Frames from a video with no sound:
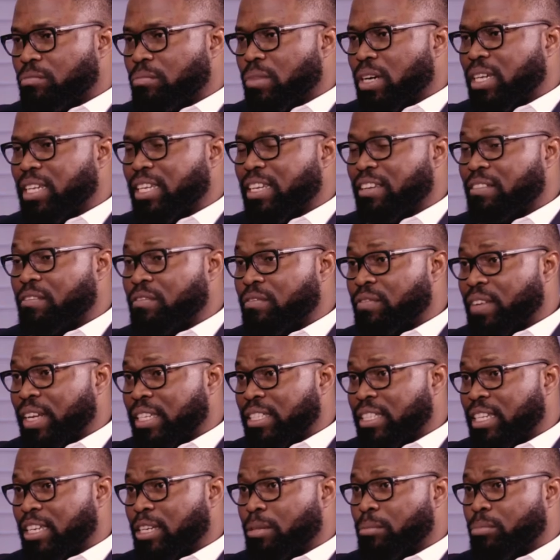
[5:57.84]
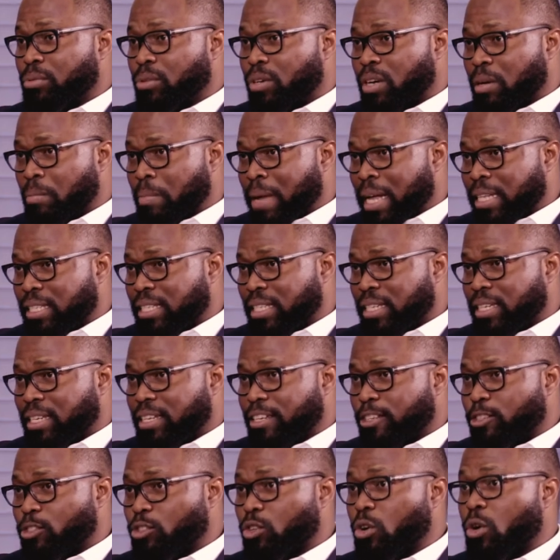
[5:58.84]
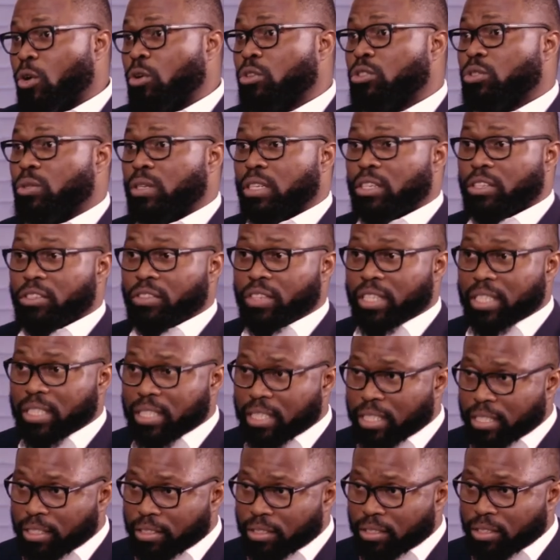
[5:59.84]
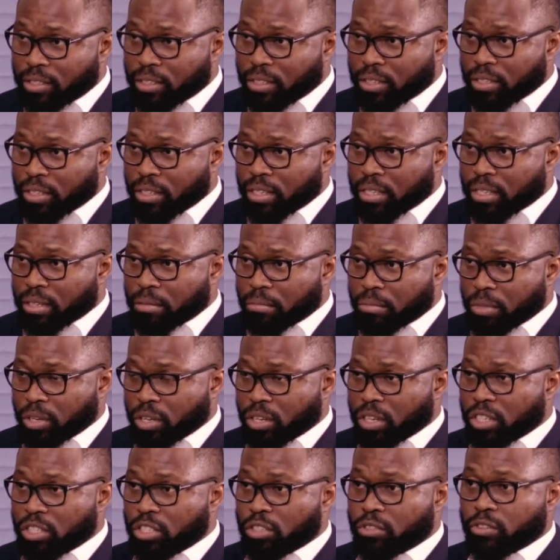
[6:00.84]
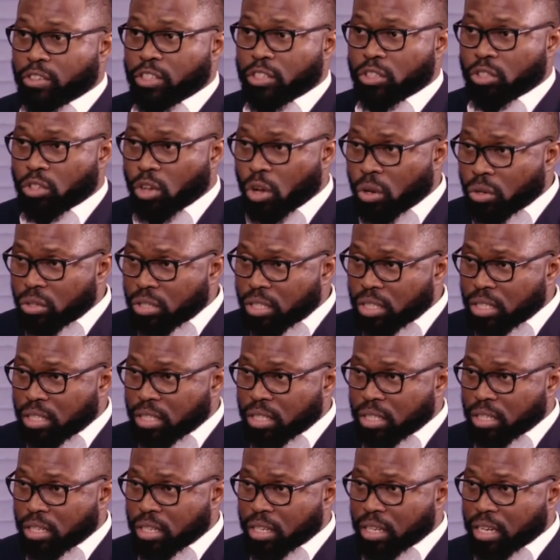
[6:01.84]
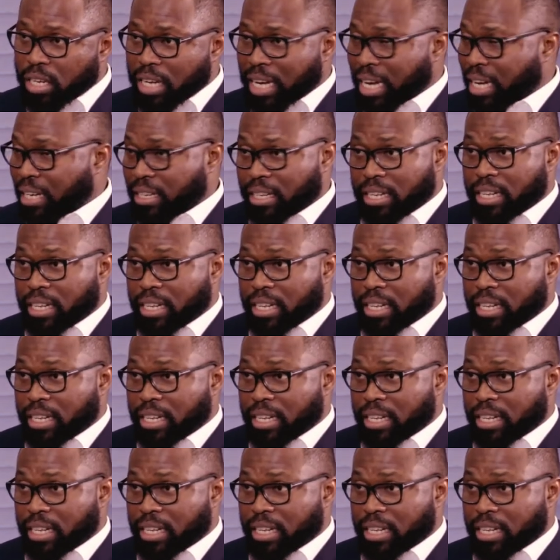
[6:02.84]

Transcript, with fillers: of money invested in programmatic is also increasing because the results are